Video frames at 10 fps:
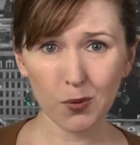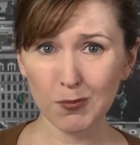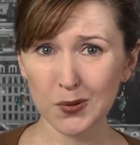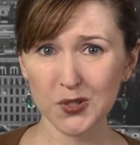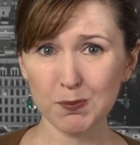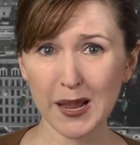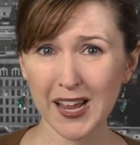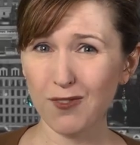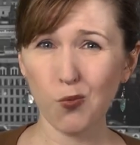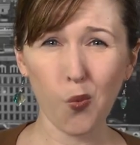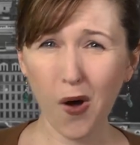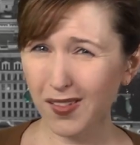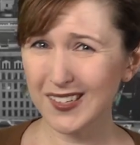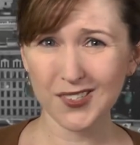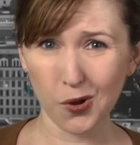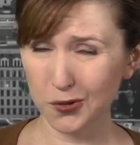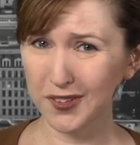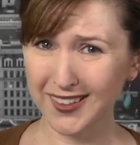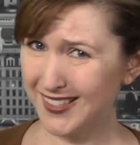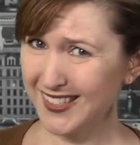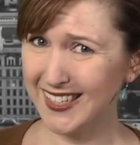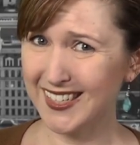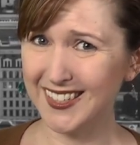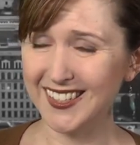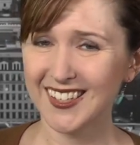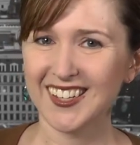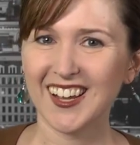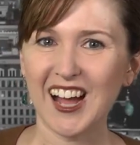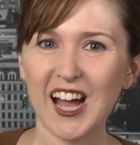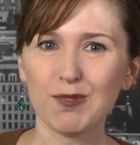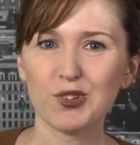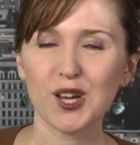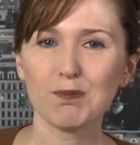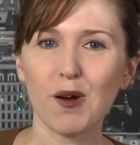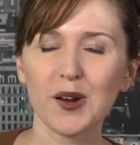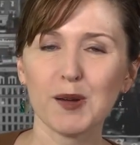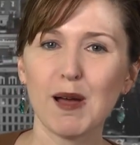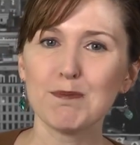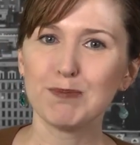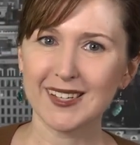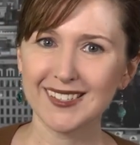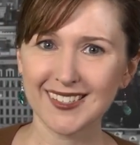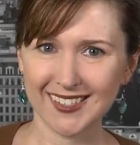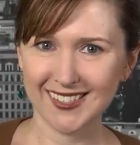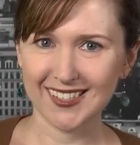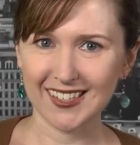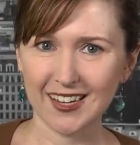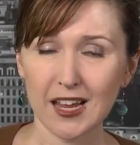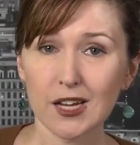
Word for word: though most men have wallets older than this kid. I'm Jen Markham on Buzz sixty.